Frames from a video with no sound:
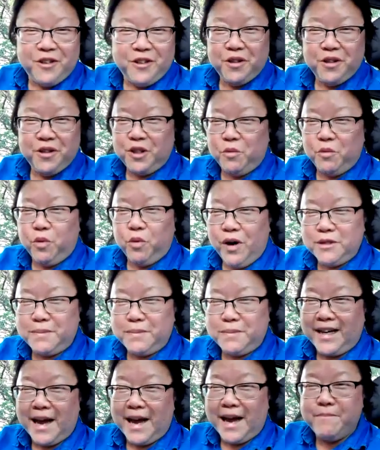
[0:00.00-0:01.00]
The words
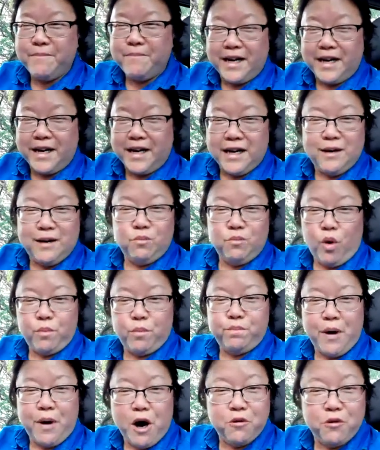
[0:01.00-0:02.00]
became bigger, more
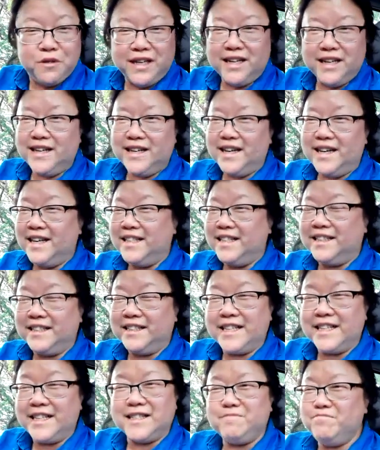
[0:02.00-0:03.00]
bolder, and it's
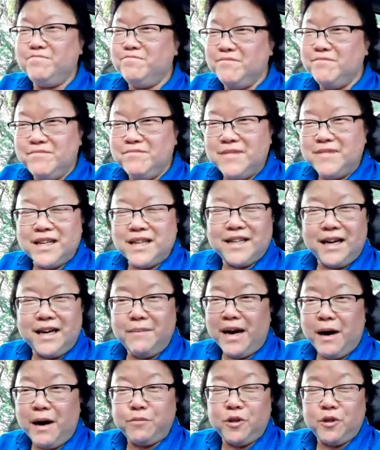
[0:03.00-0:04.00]
just coming
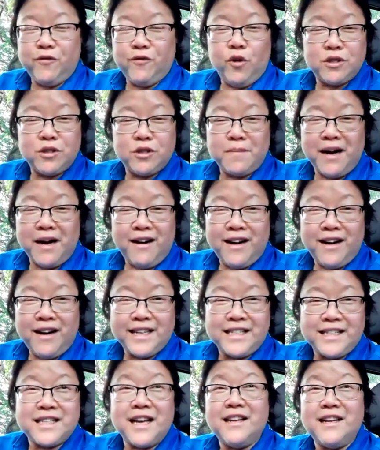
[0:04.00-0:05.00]
up towards my
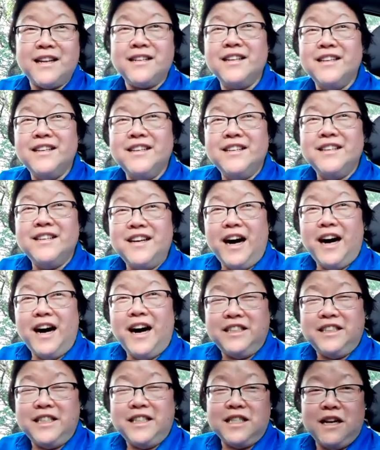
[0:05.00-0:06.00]
eyes. And I
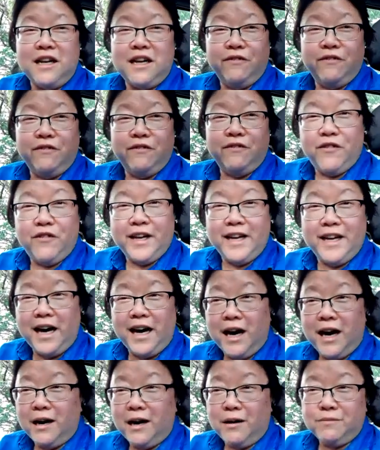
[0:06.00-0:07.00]
just love the coffee.
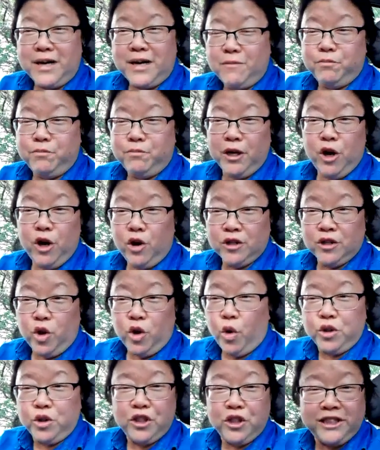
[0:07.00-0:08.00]
I put it on
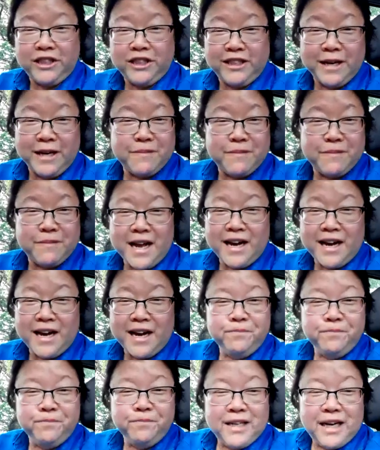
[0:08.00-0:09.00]
auto ship now.
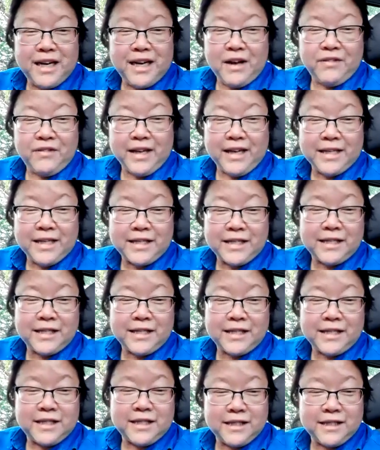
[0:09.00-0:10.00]
I think
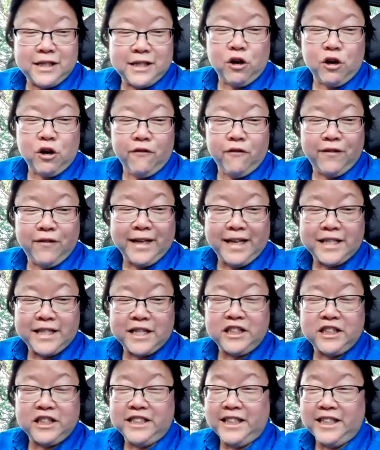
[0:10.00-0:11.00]
the coffee is a
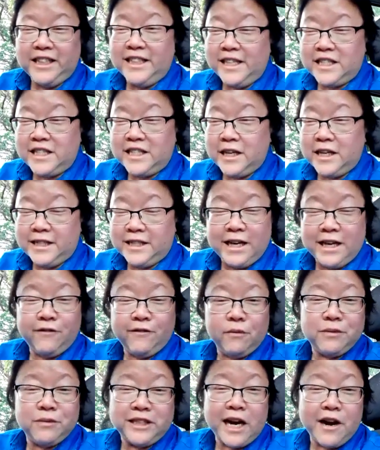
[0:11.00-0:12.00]
genius idea from
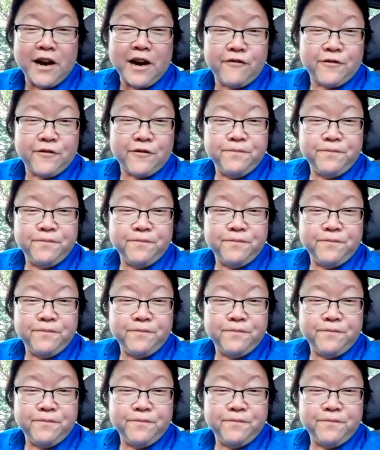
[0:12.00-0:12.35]
Jeff.